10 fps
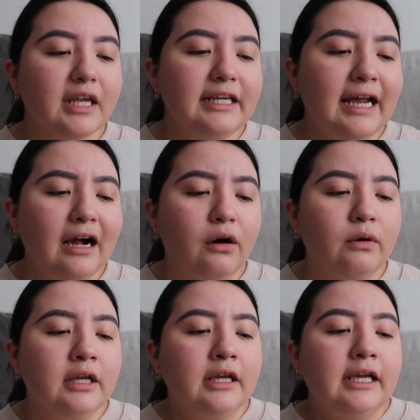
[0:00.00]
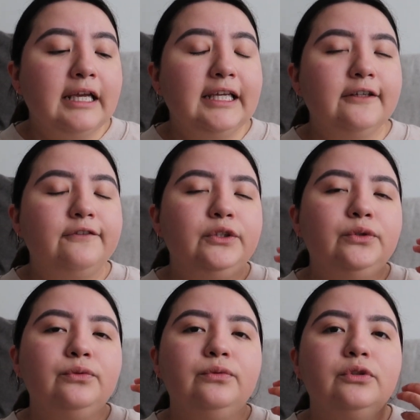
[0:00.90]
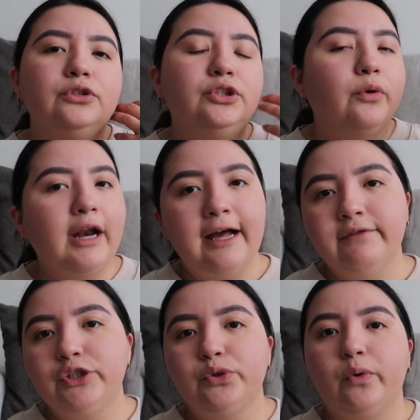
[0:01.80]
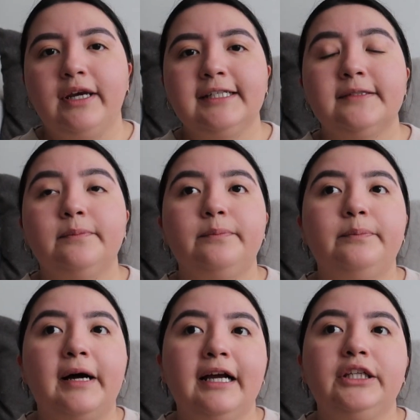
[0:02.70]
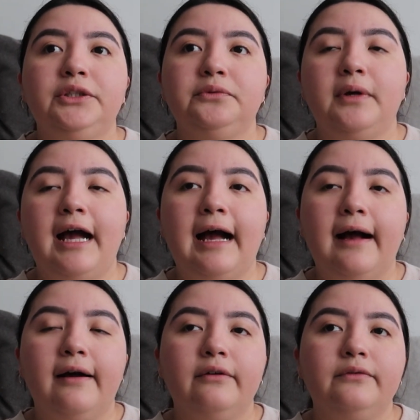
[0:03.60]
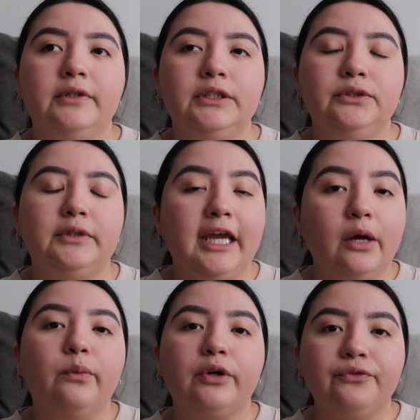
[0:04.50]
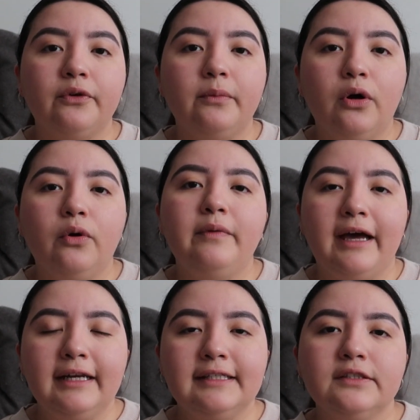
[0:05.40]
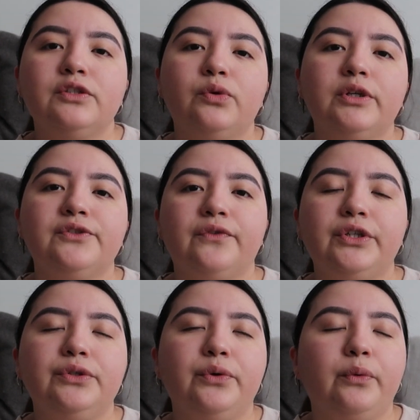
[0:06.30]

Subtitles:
Now, if you don't have a choice, but you can work from home, that is a choice for you to